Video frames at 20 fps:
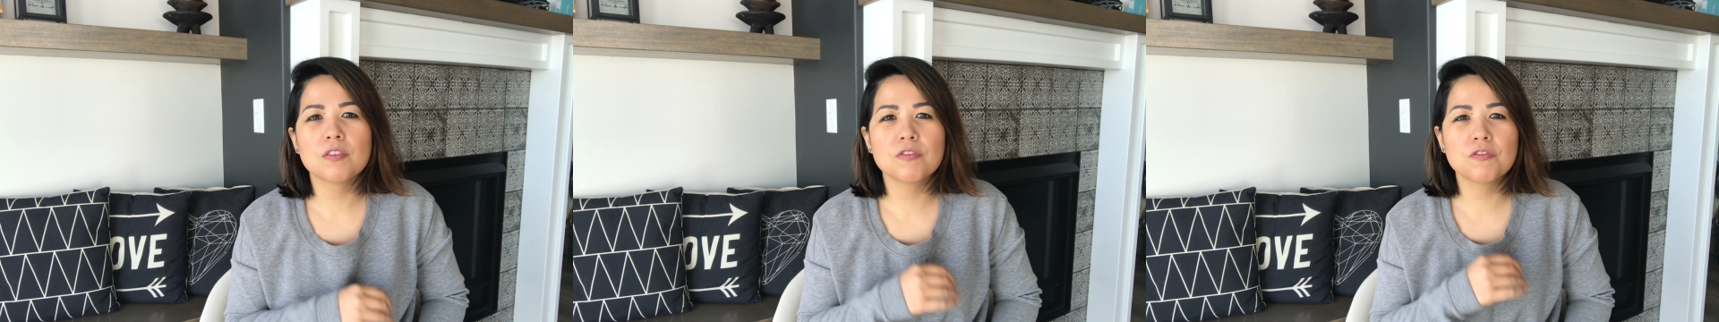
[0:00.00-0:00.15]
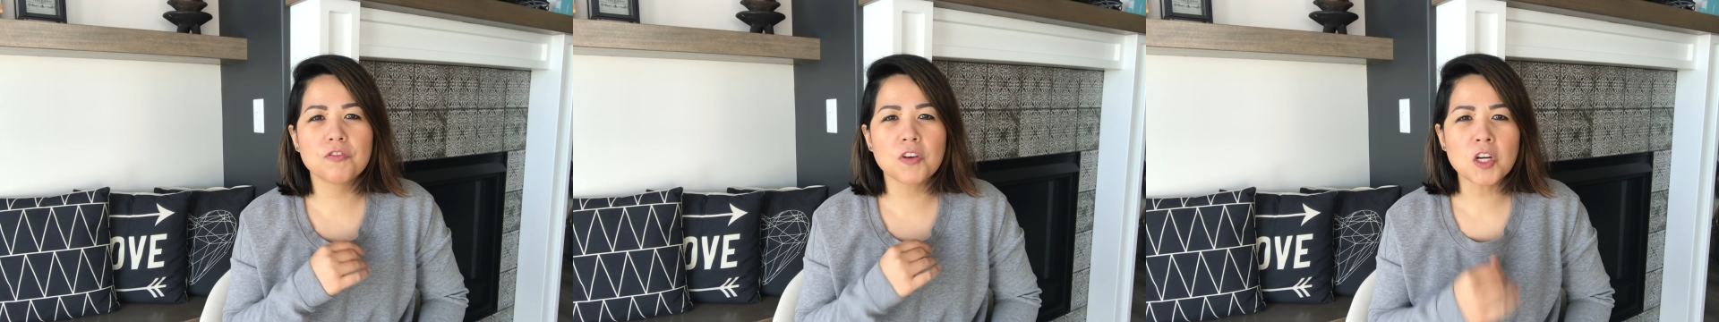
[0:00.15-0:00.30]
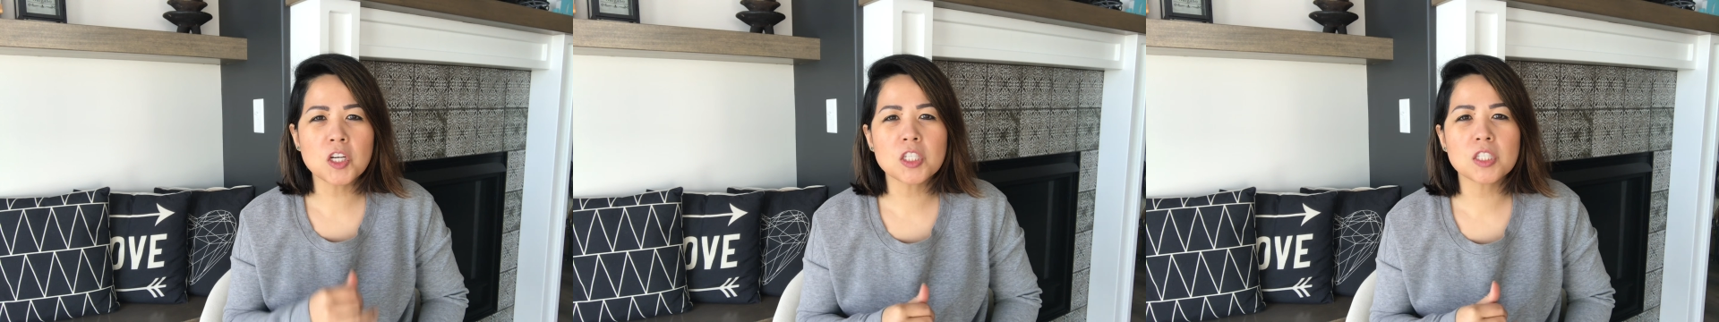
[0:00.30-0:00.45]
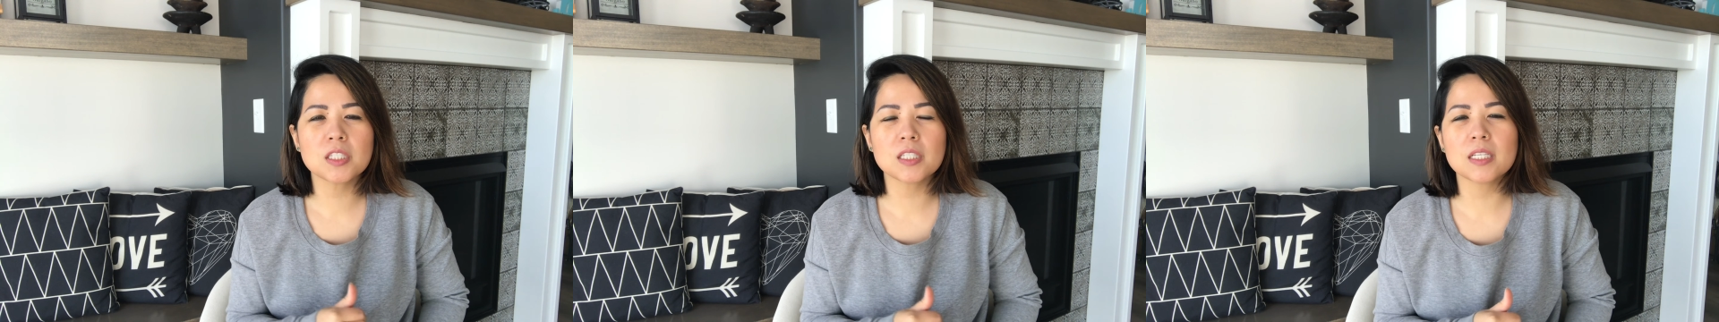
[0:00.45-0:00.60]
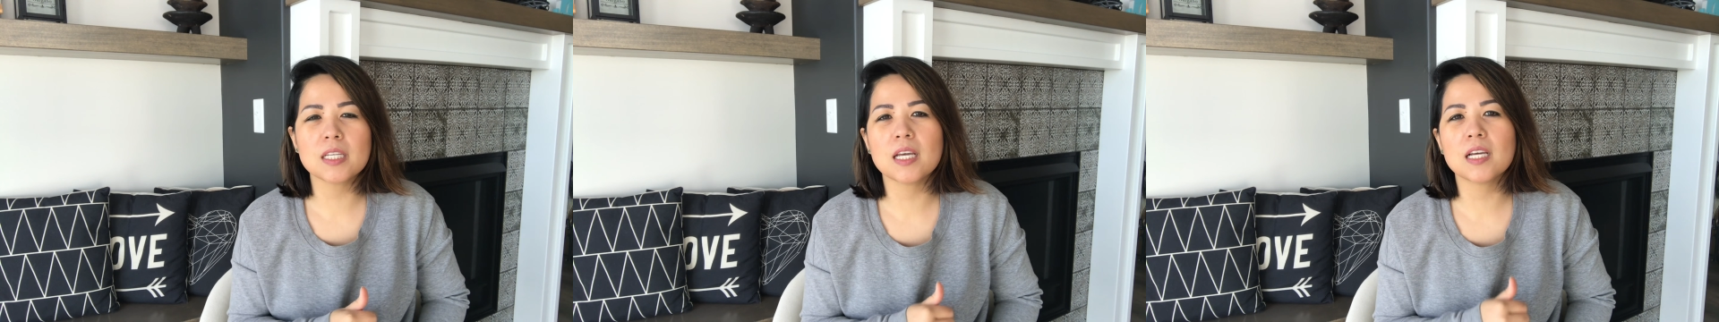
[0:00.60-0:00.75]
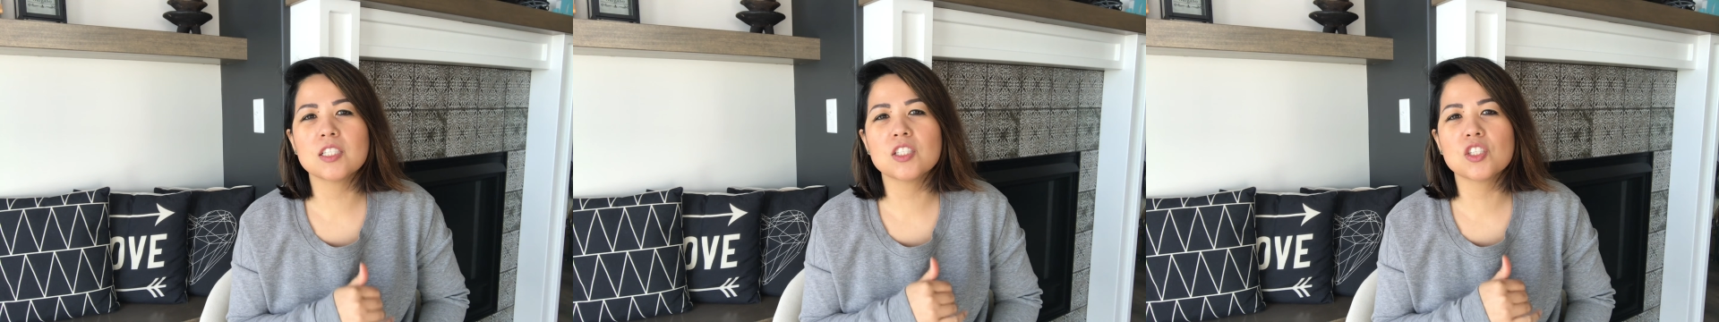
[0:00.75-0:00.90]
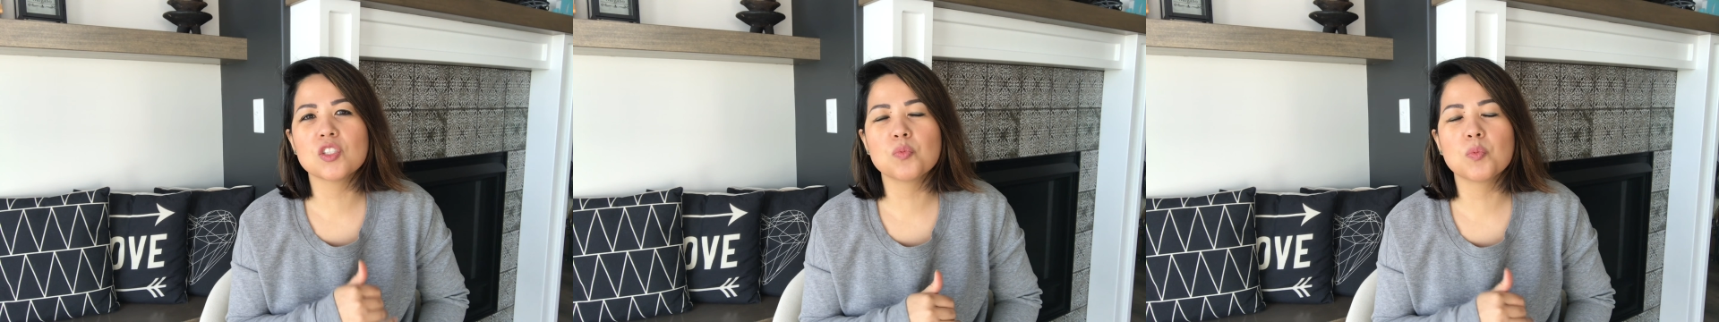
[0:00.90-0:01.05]
Firstly,
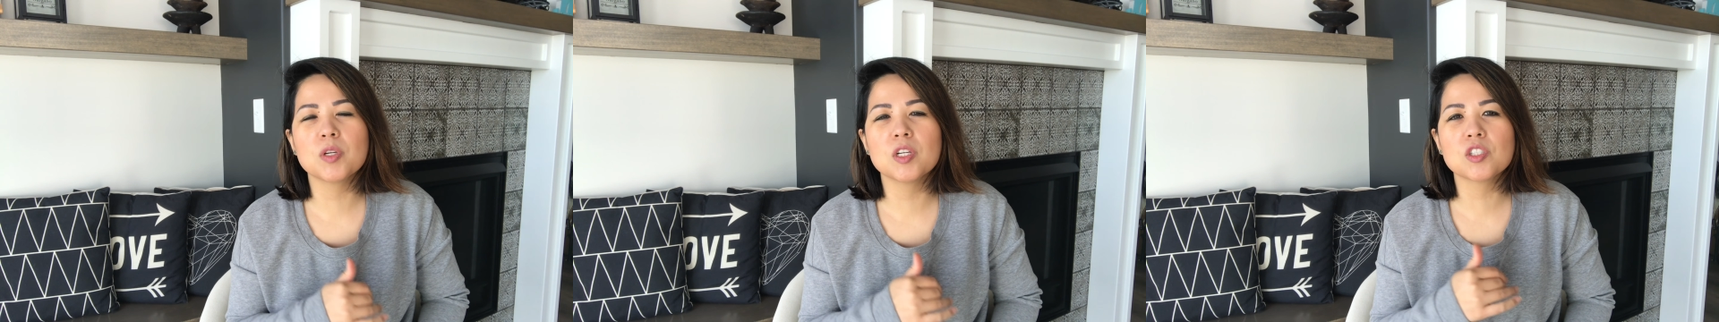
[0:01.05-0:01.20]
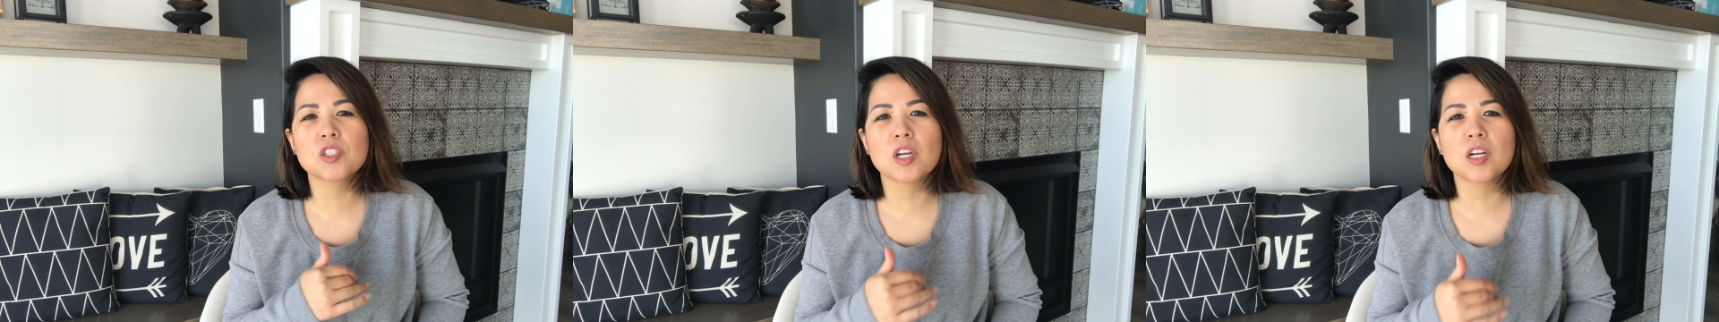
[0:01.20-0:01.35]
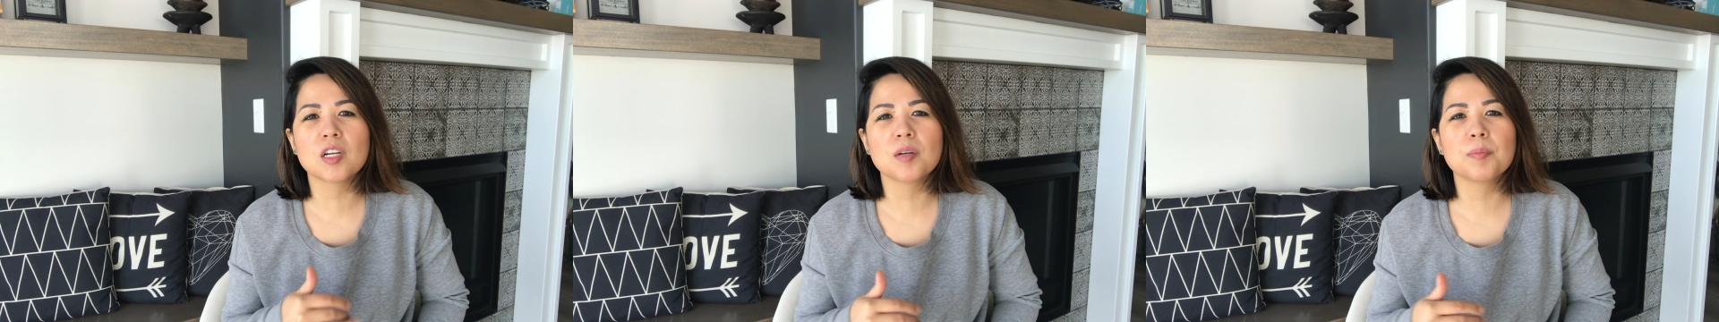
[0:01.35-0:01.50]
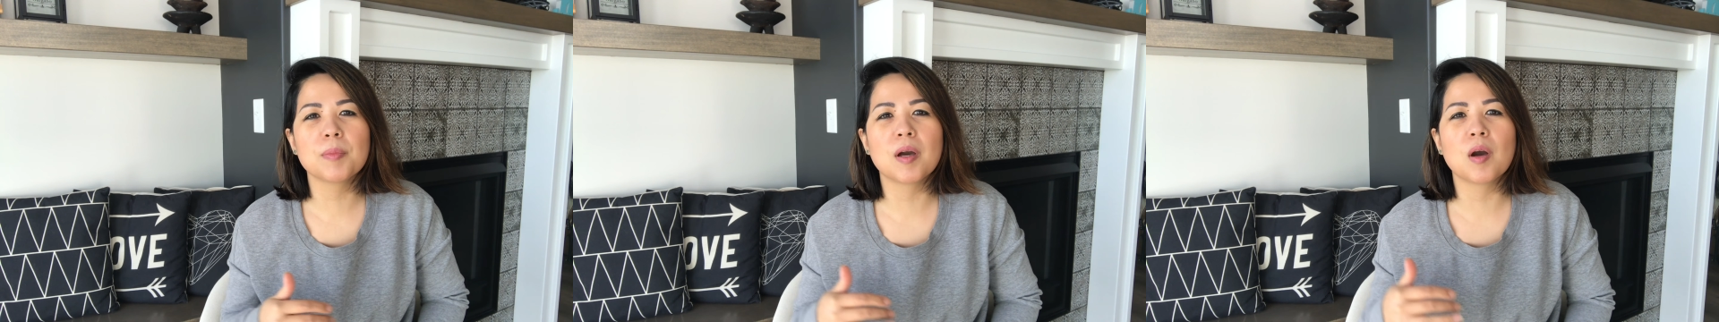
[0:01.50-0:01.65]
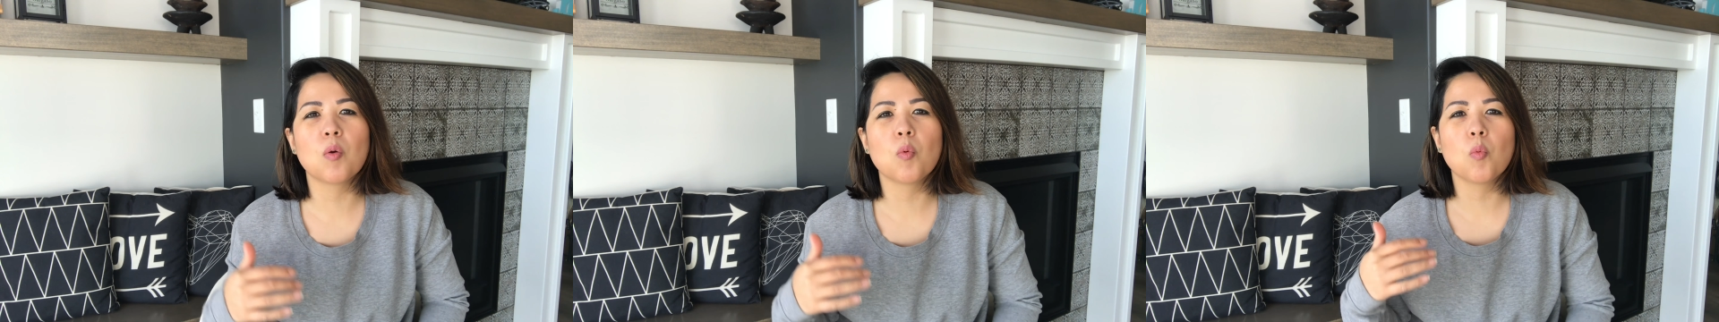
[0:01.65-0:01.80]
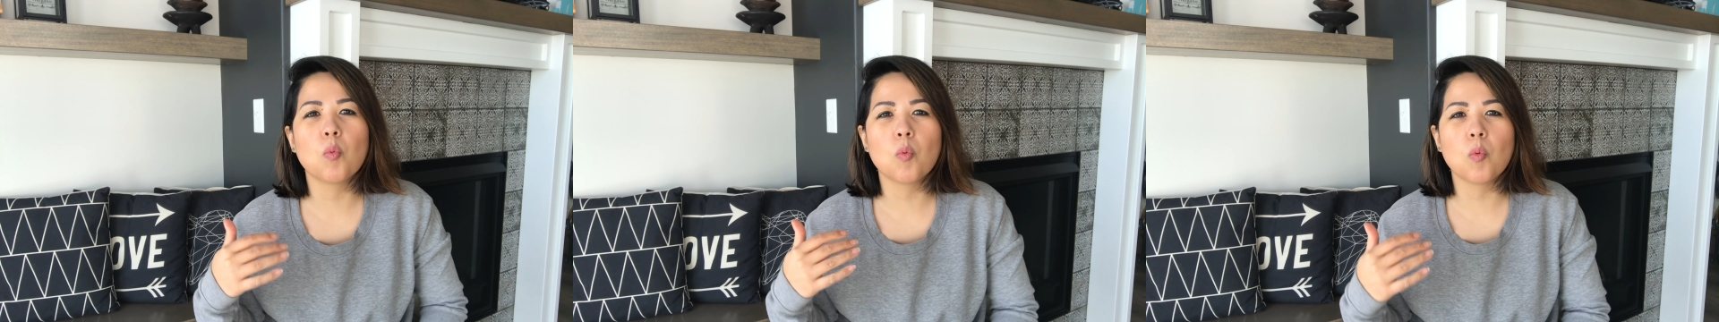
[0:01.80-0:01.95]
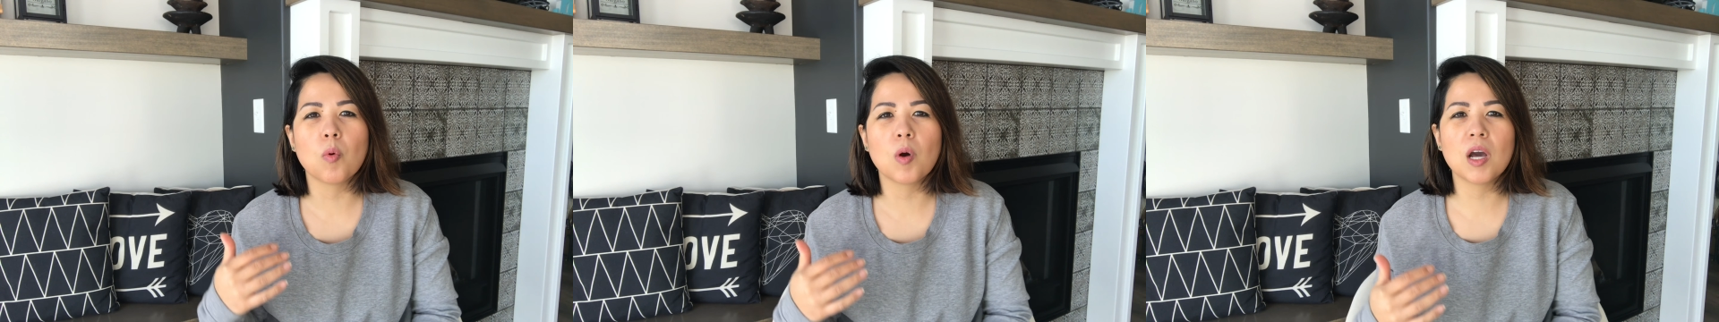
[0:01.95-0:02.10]
I just want to talk
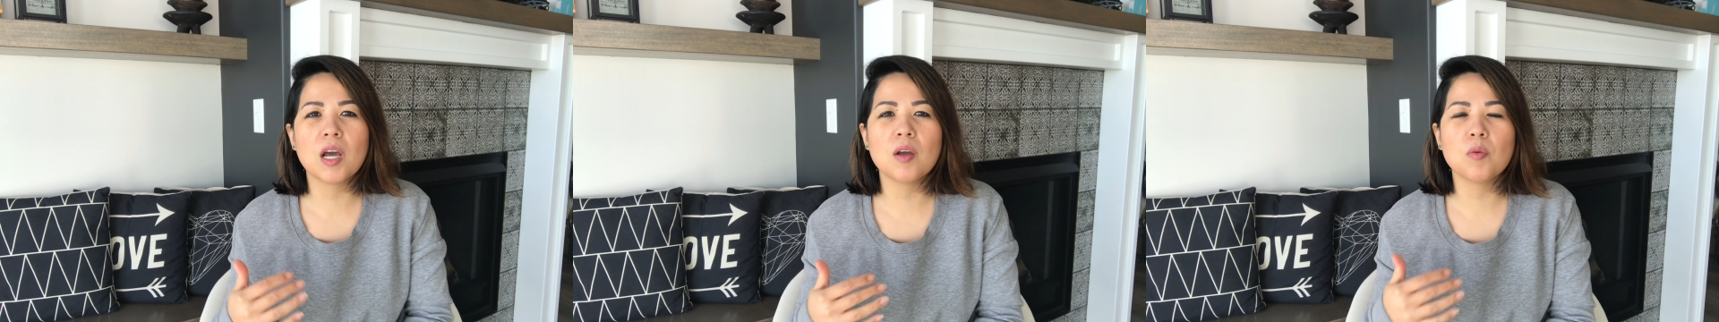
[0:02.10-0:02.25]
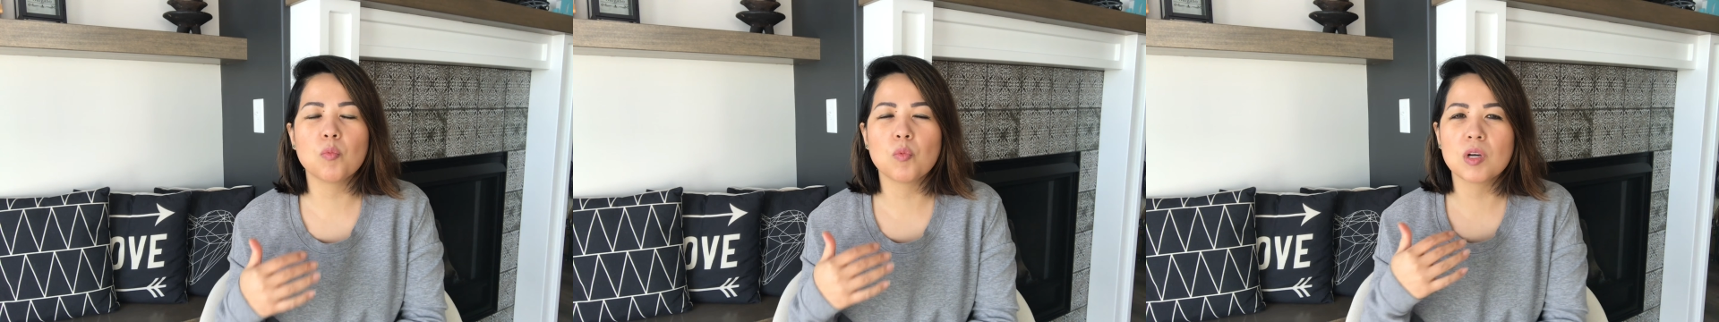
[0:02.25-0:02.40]
about what